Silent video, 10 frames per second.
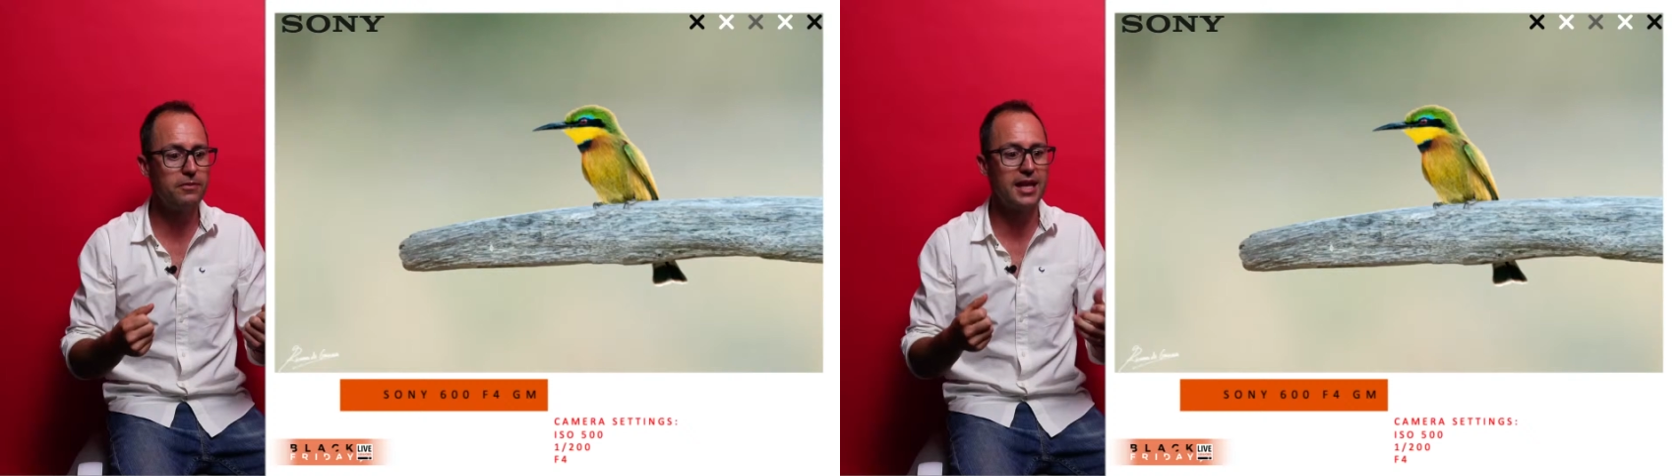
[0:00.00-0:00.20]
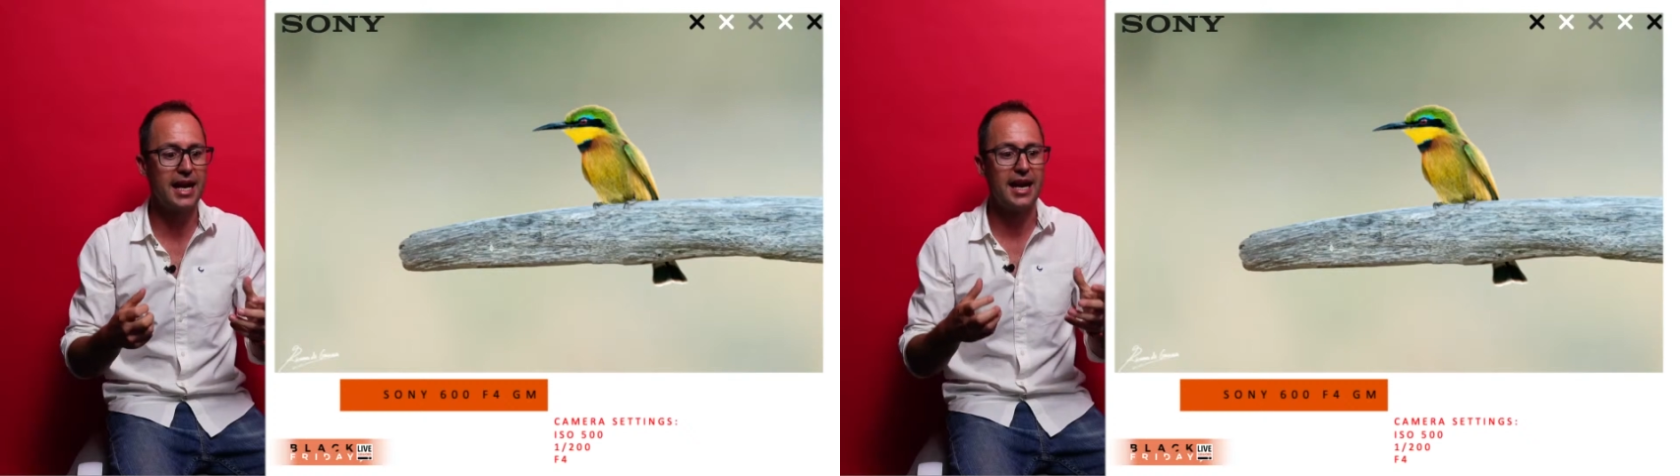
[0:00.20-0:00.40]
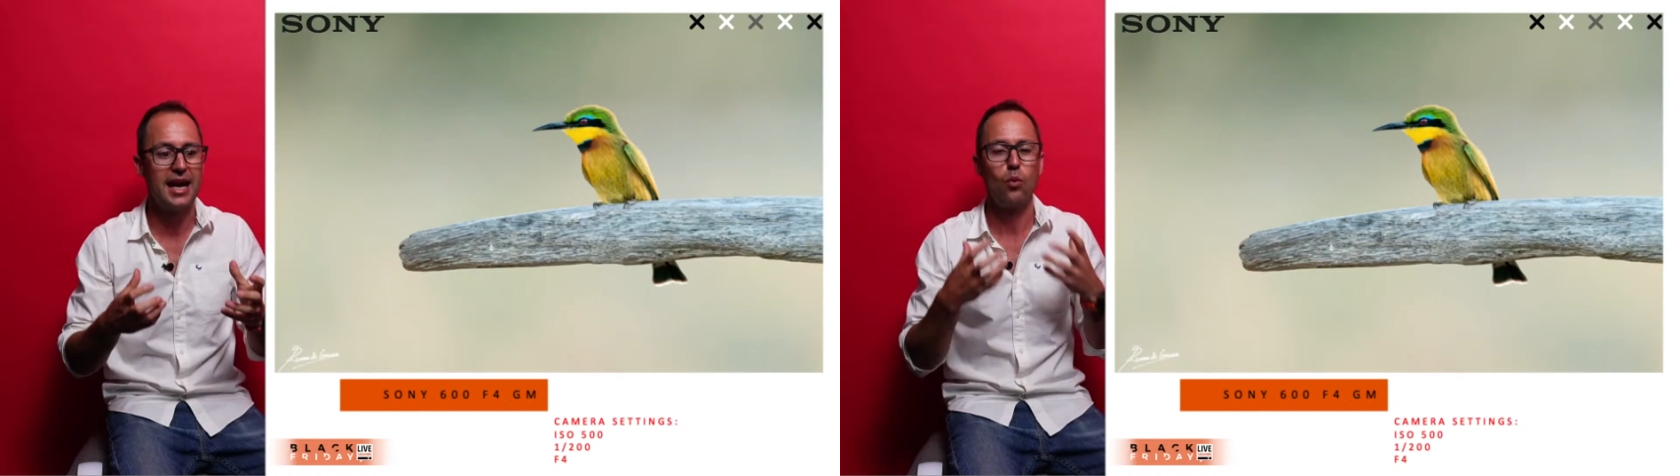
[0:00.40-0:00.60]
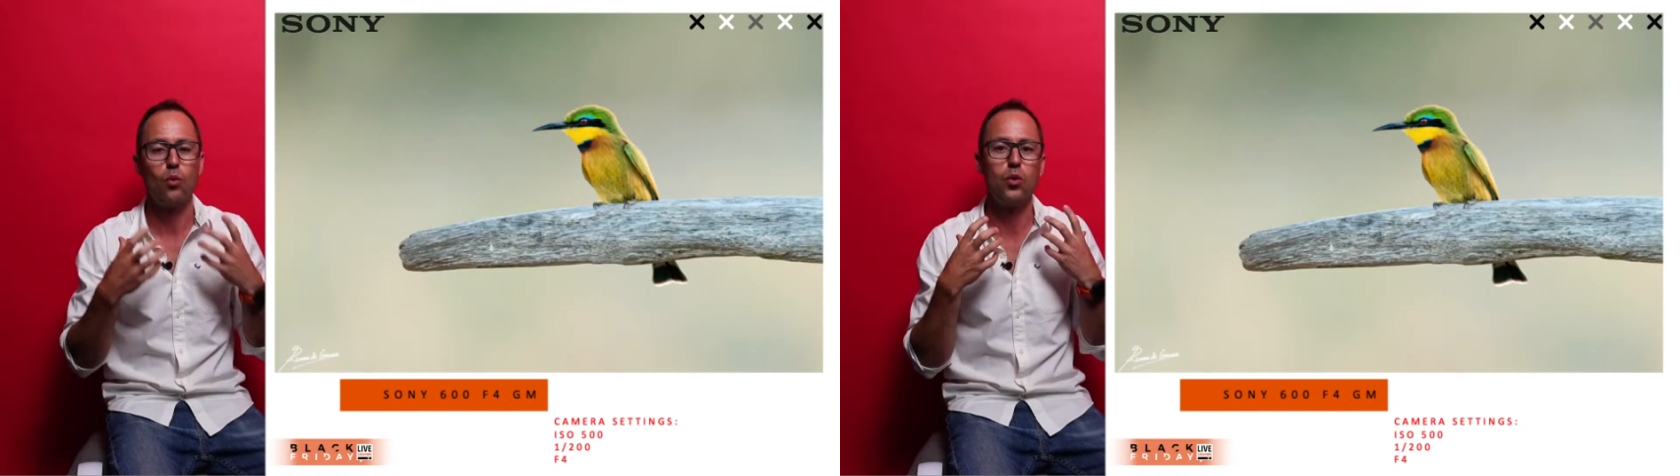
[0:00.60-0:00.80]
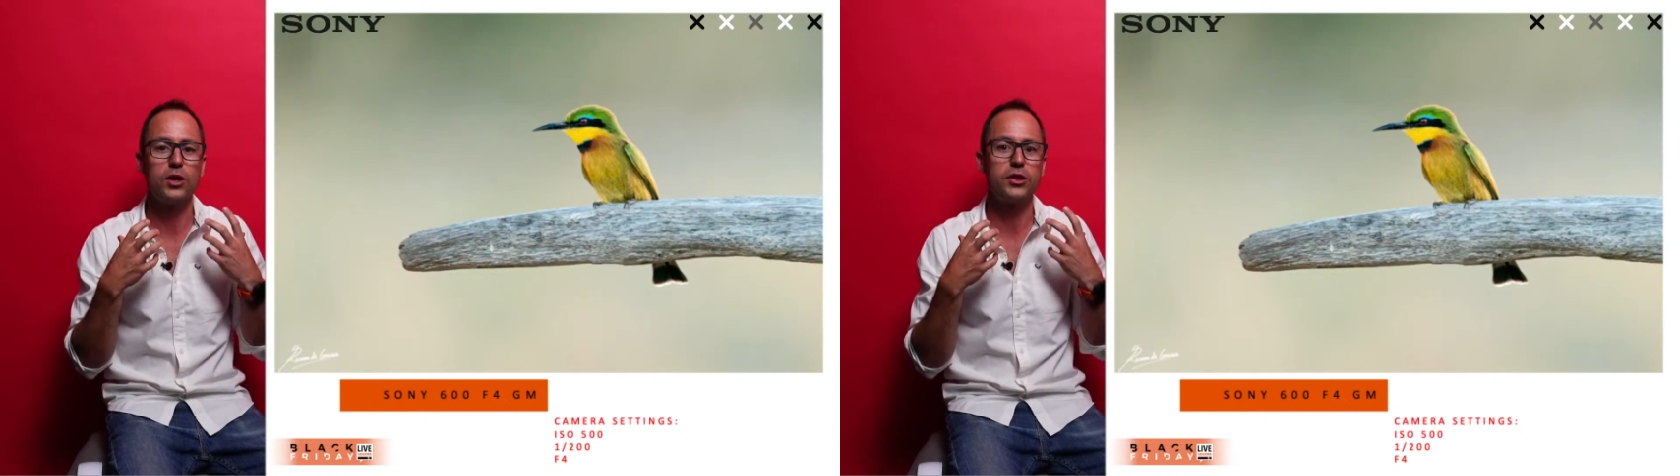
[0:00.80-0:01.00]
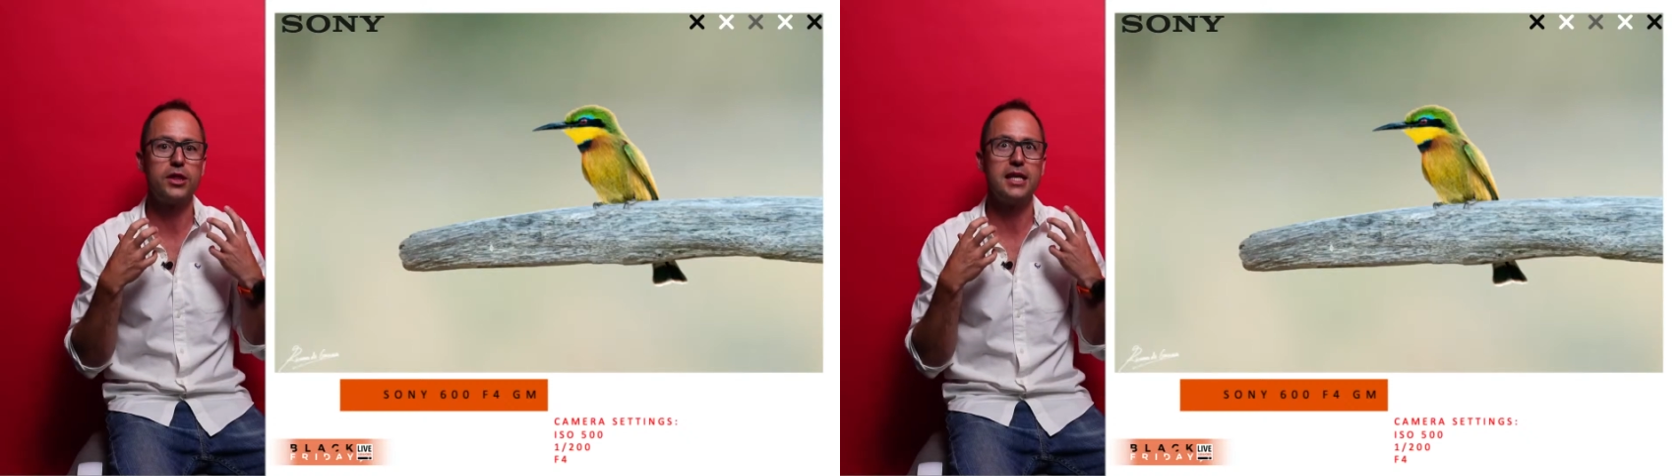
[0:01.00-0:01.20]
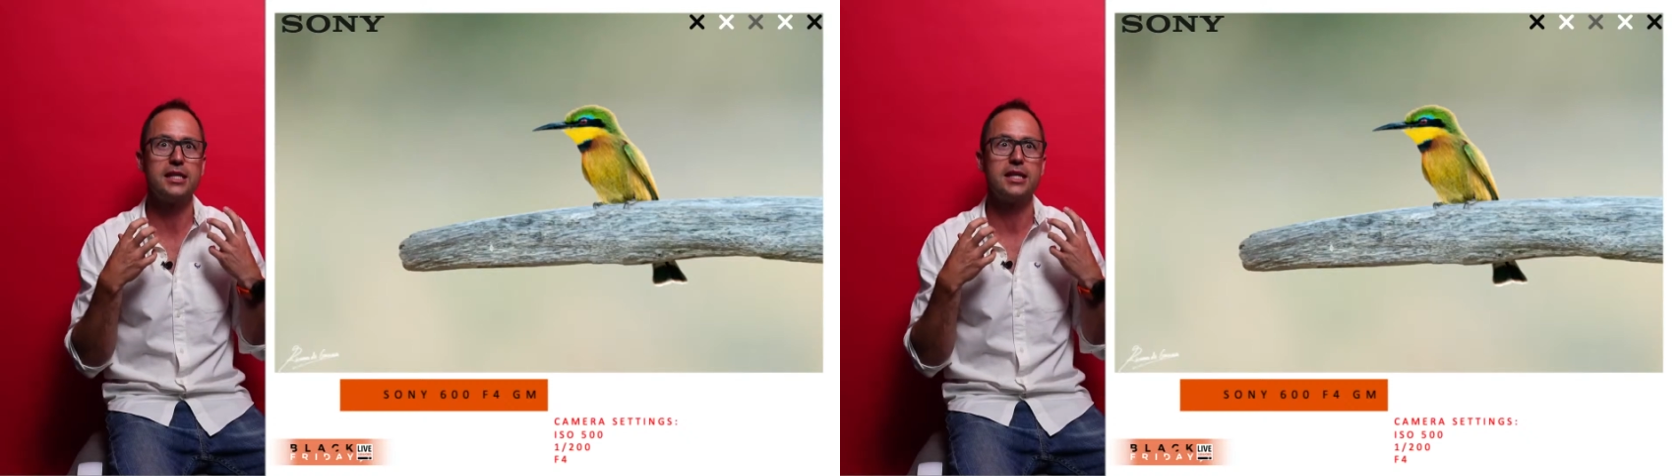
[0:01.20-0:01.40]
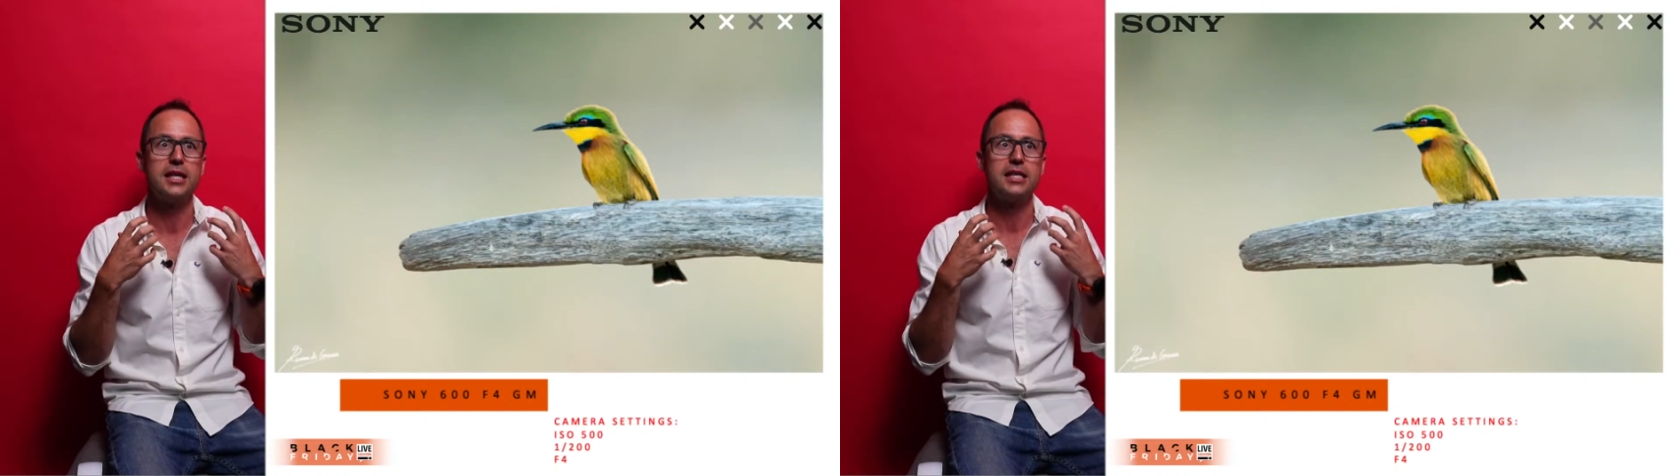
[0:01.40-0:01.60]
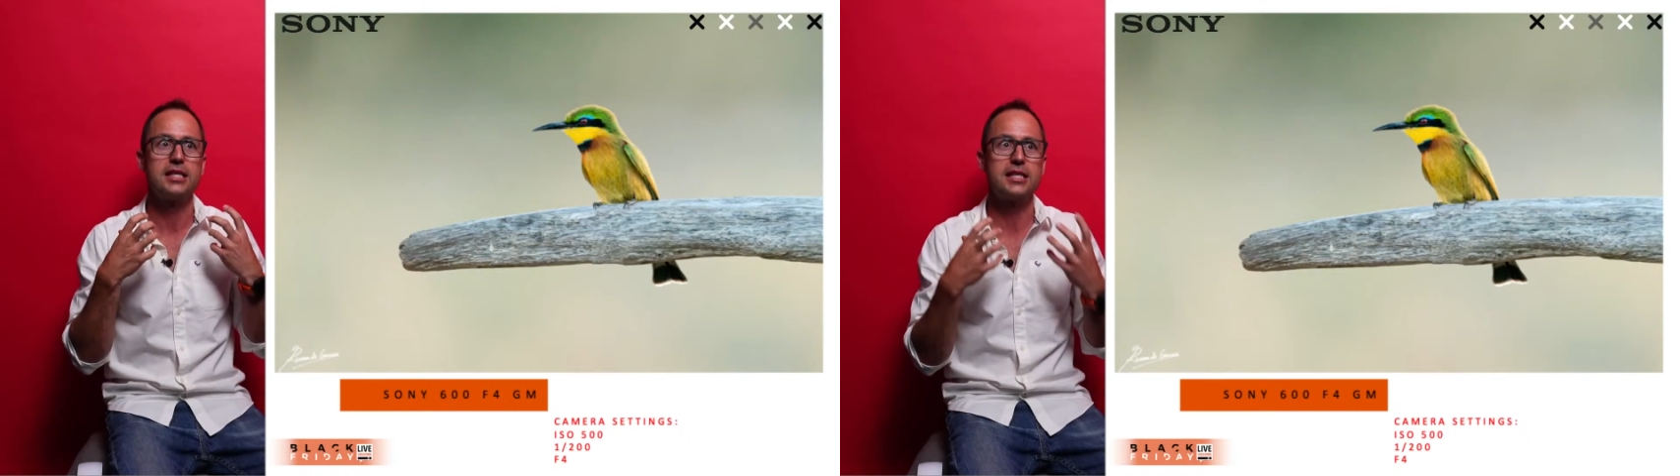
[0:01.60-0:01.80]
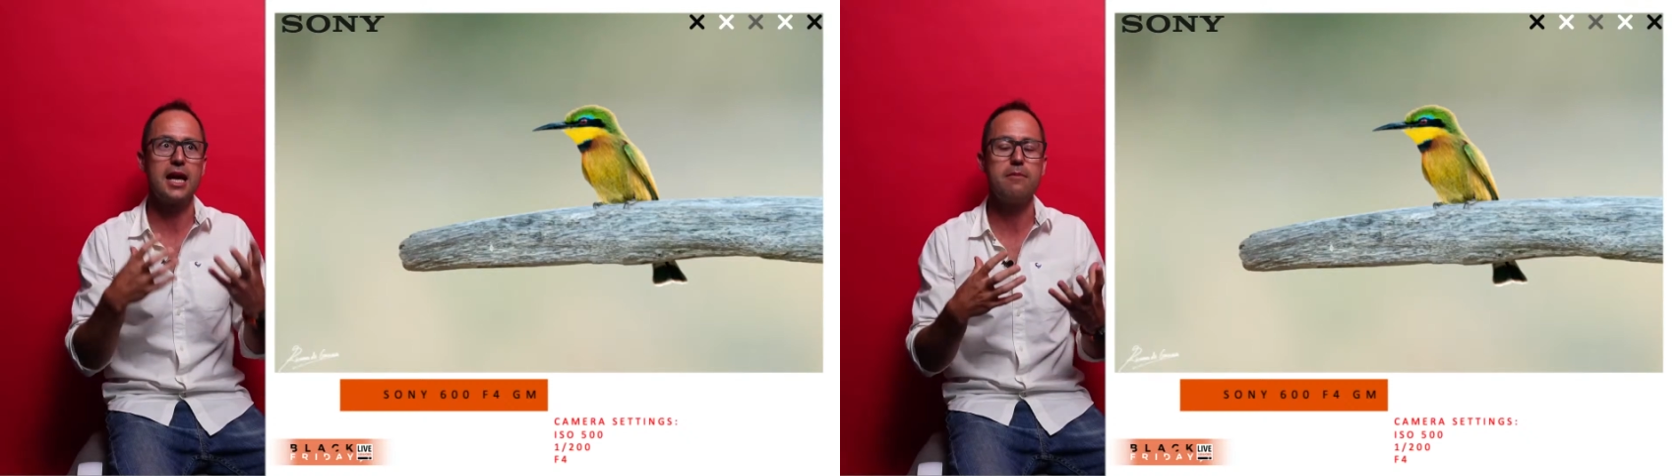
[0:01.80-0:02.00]
And on top of that, with
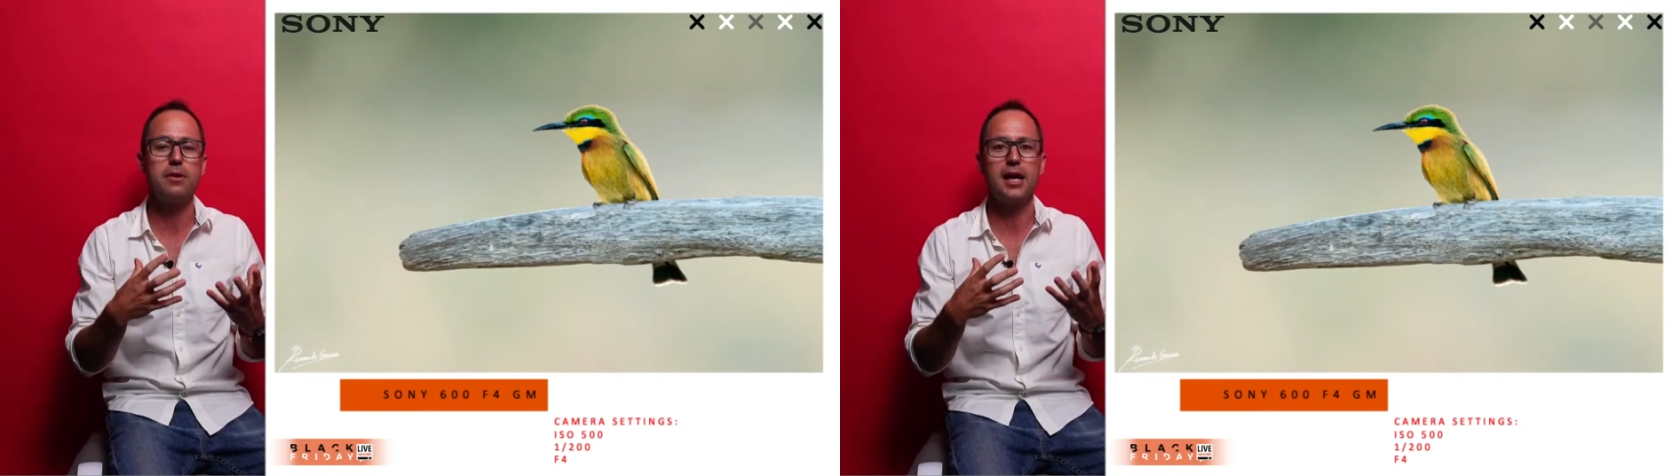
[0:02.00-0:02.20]
these